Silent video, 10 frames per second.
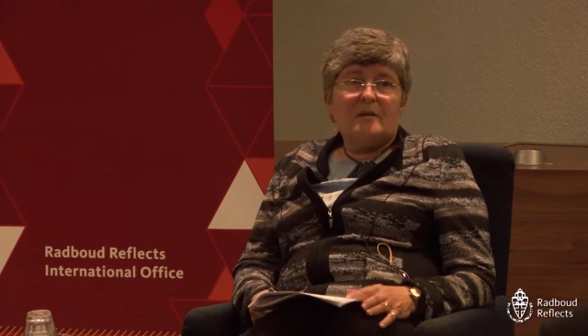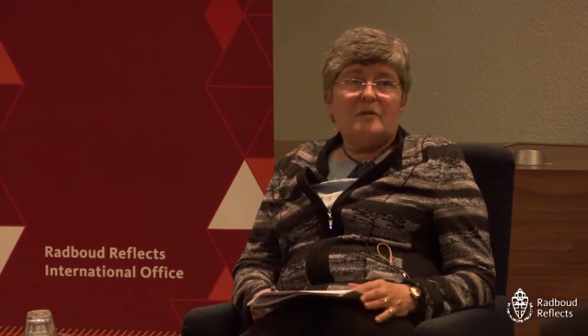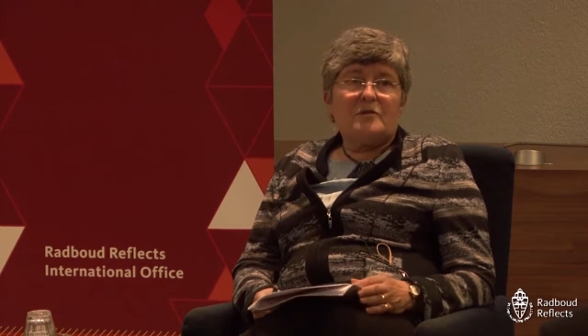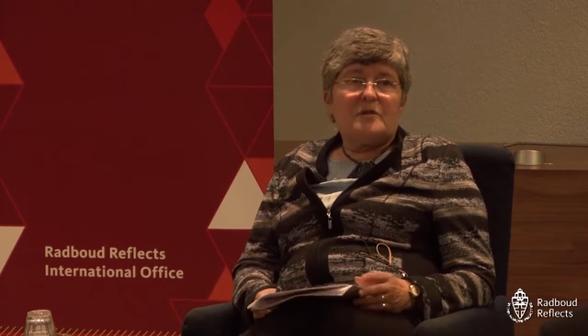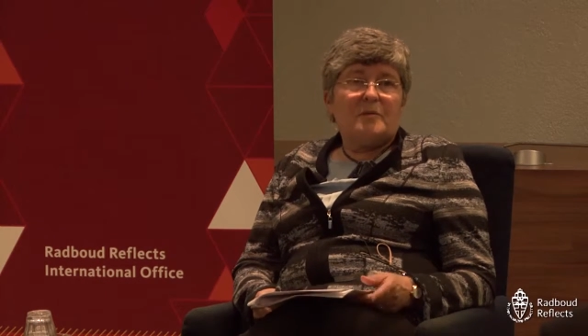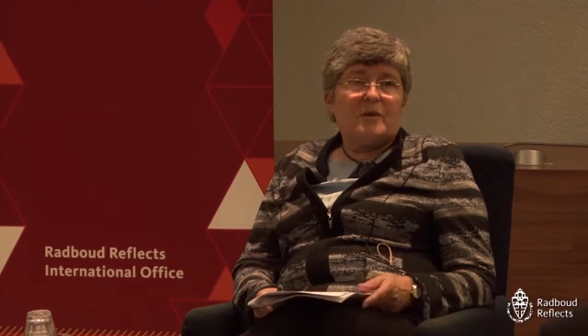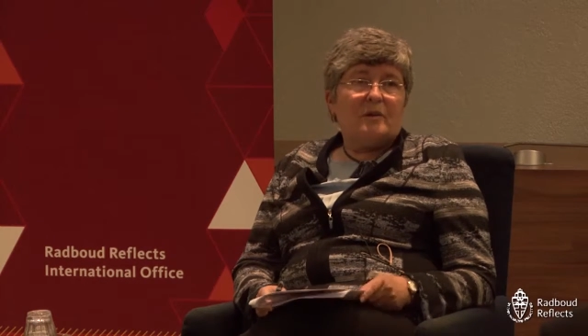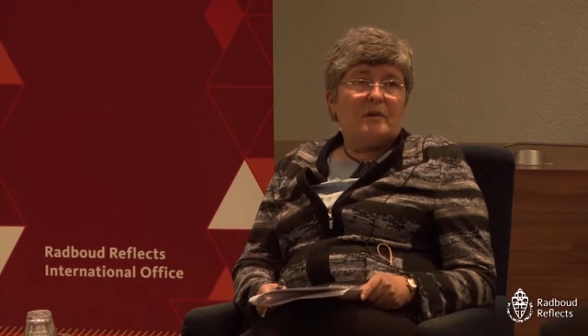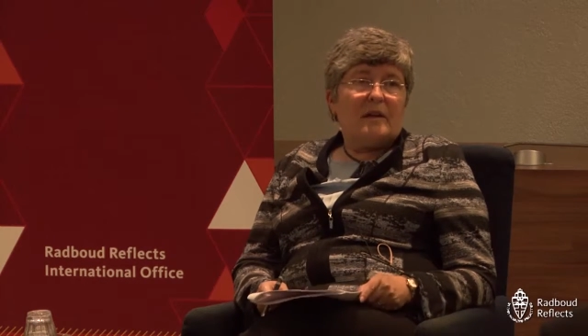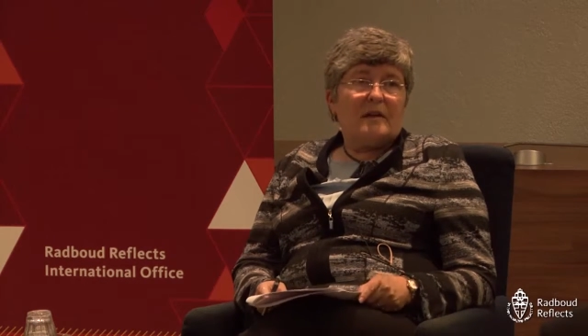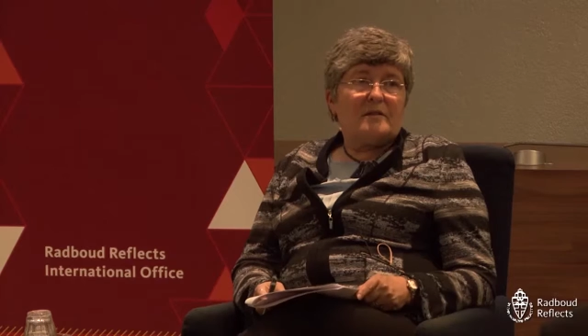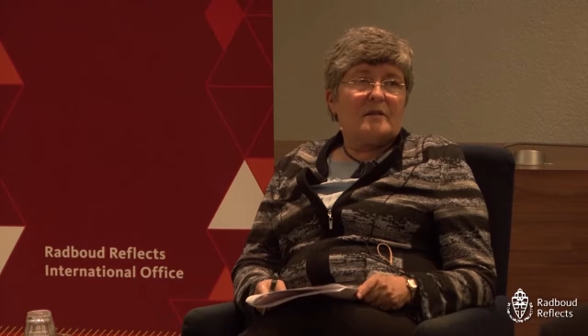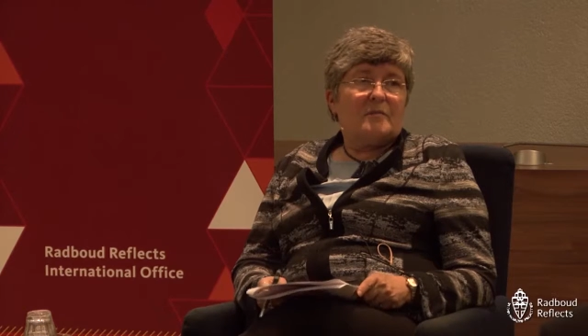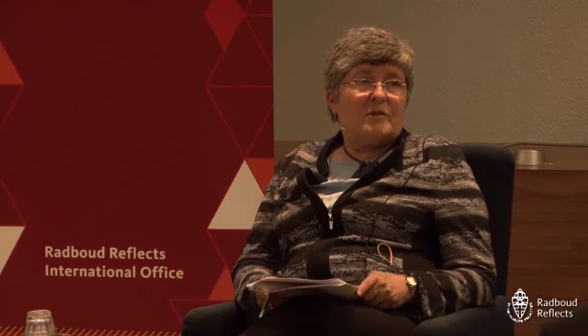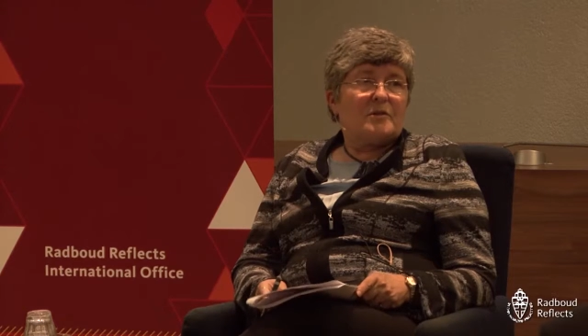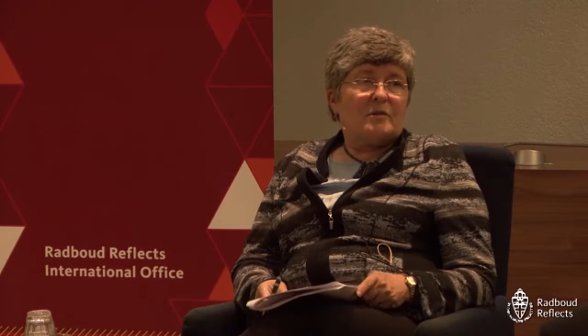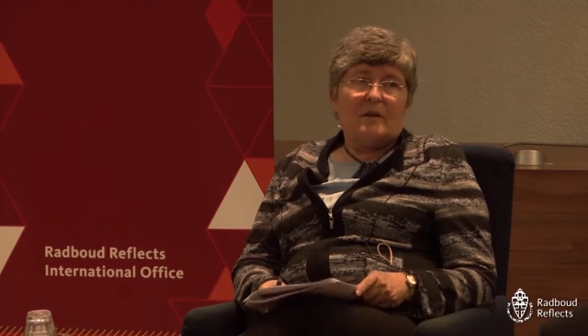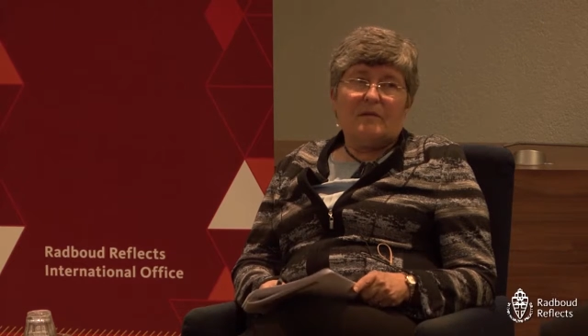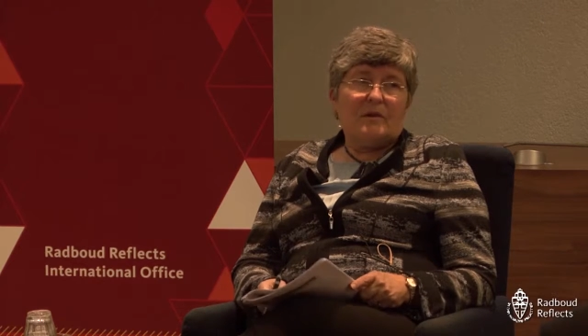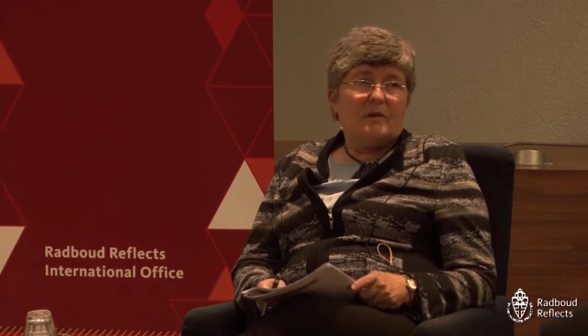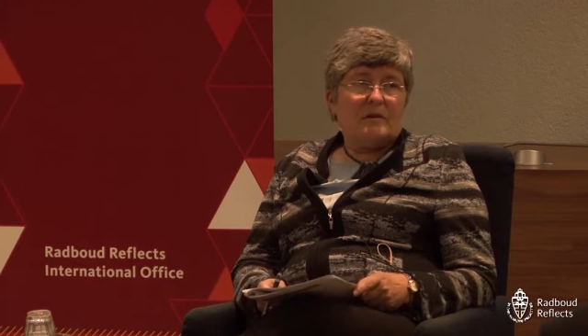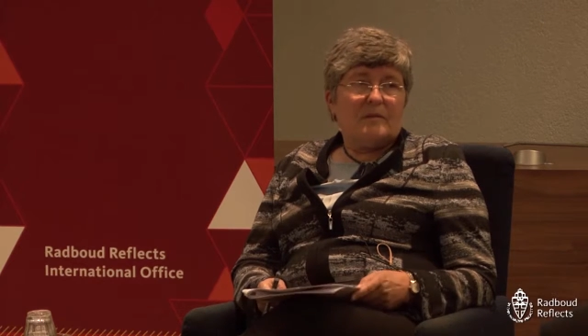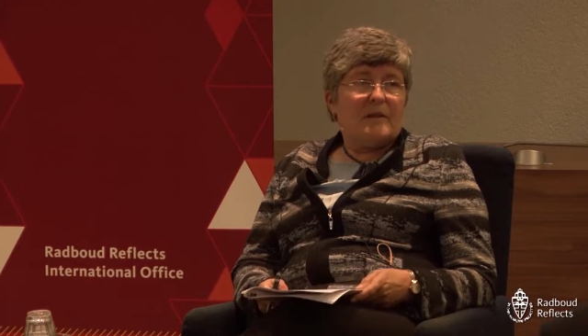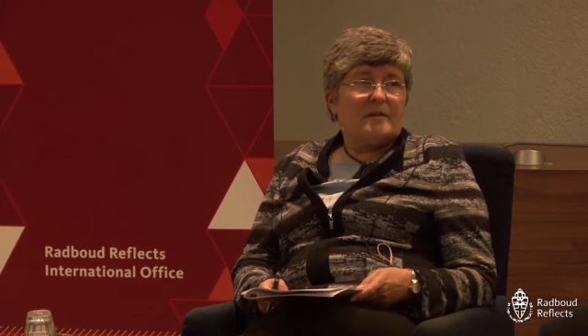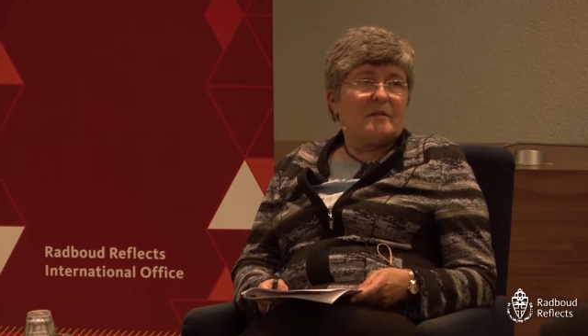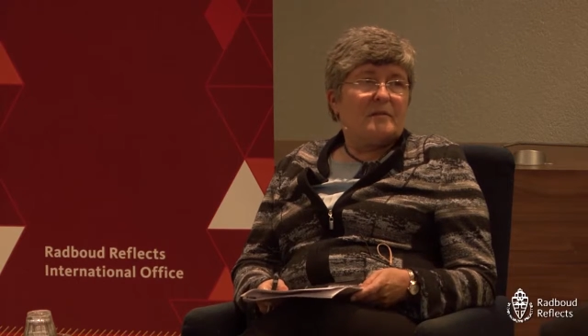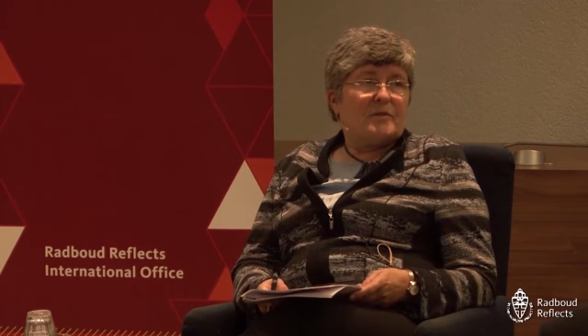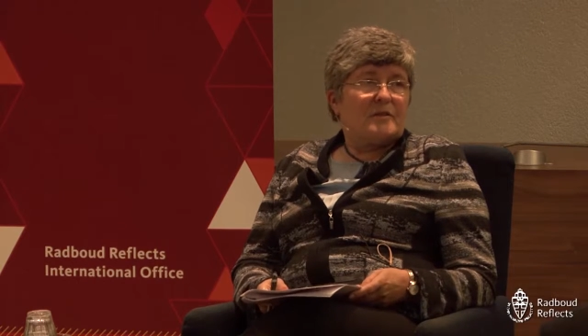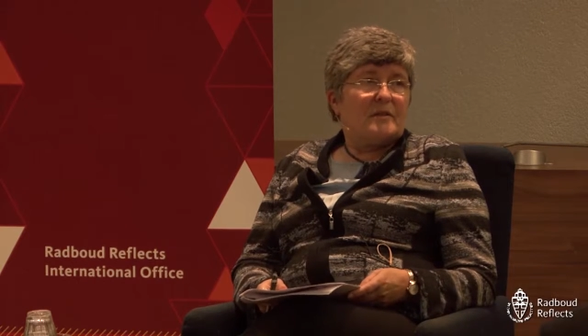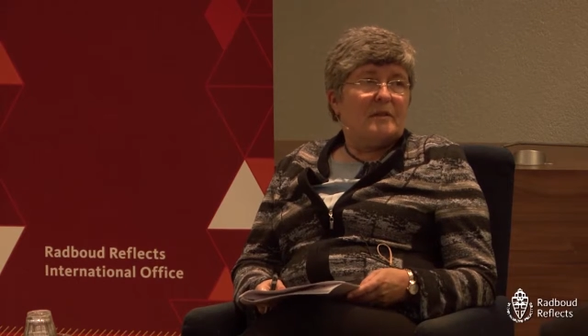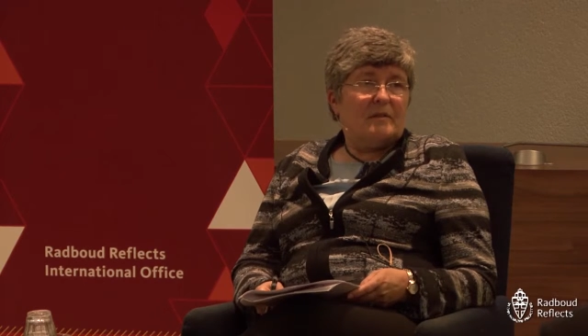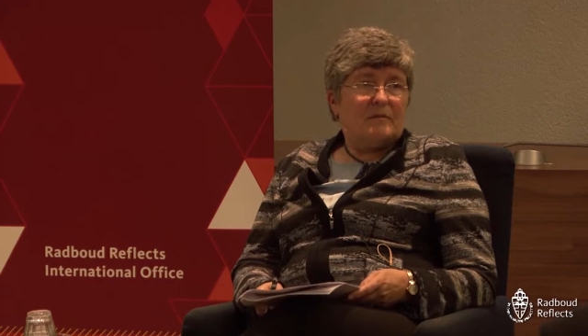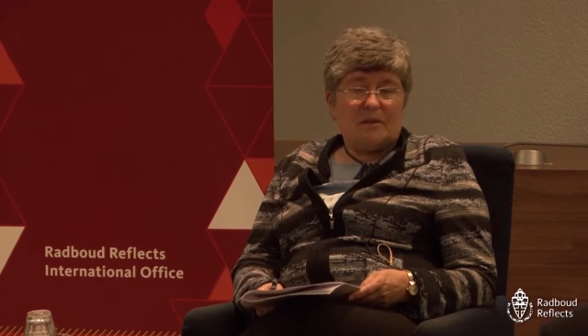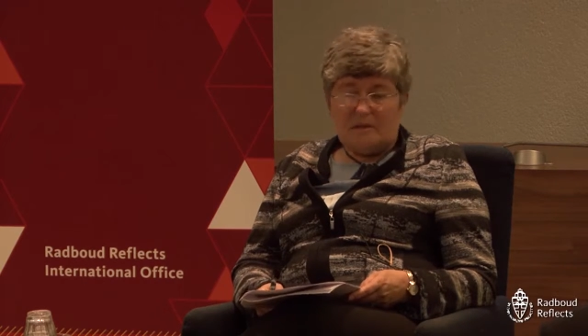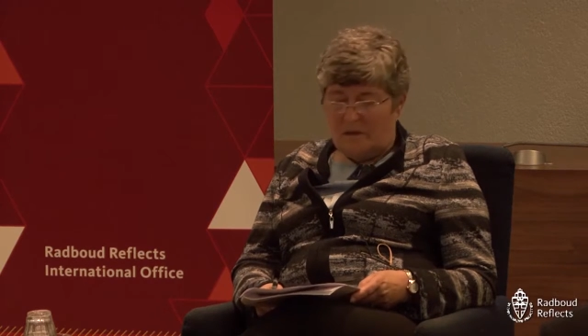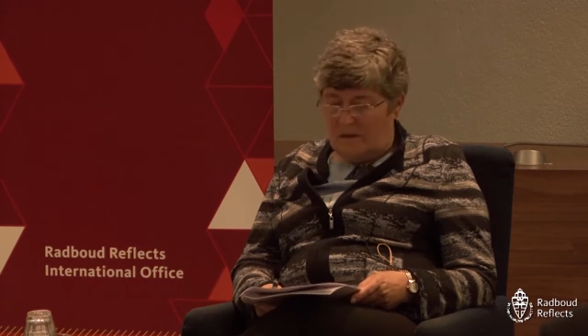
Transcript: Used to be called the Eskimos. Don't ever call them Eskimos, they're Inuit.